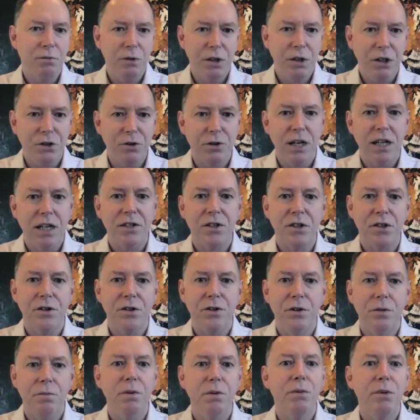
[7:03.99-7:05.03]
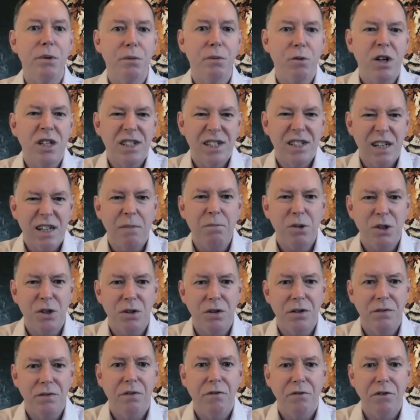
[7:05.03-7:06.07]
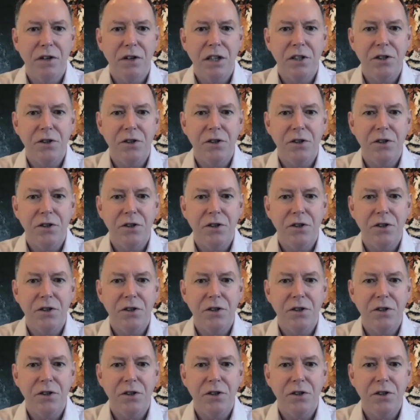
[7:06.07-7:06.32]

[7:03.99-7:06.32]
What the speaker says: We trust you, but we want some sort of a fee